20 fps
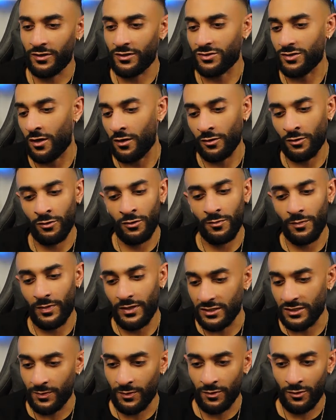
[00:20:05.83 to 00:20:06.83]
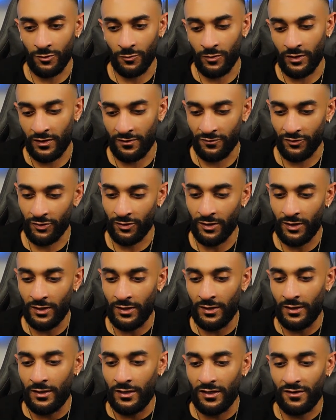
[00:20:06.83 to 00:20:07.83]
like soccer or baseball or whatever.
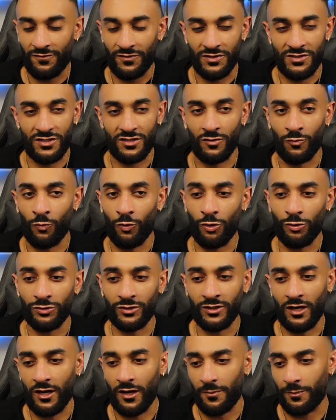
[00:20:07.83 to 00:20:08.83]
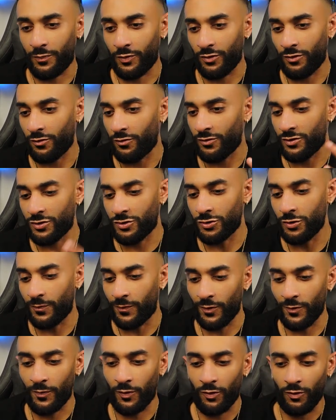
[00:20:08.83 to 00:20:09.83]
If it's the World Cup or the
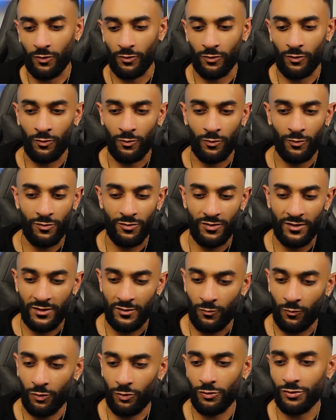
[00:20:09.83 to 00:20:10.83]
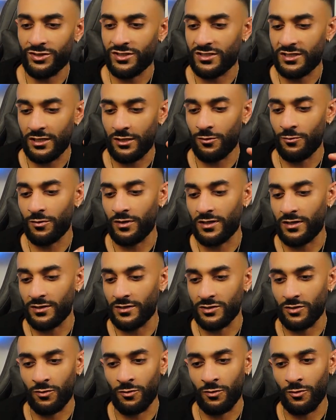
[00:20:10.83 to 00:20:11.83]
Super Bowl or the World
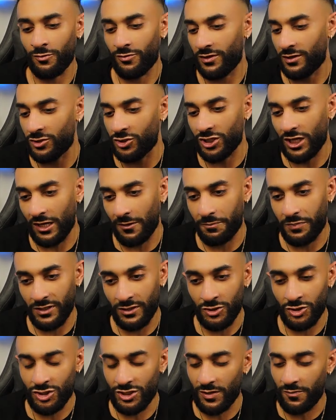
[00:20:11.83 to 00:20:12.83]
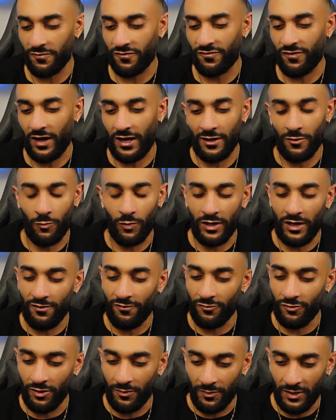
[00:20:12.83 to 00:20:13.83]
Series or the championship fight,
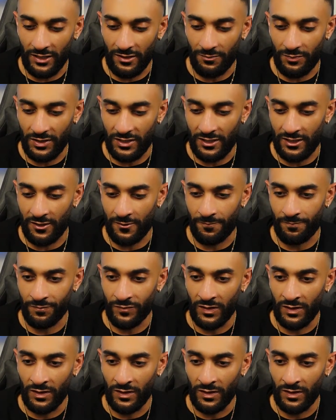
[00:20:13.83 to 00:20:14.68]
whatever it may be,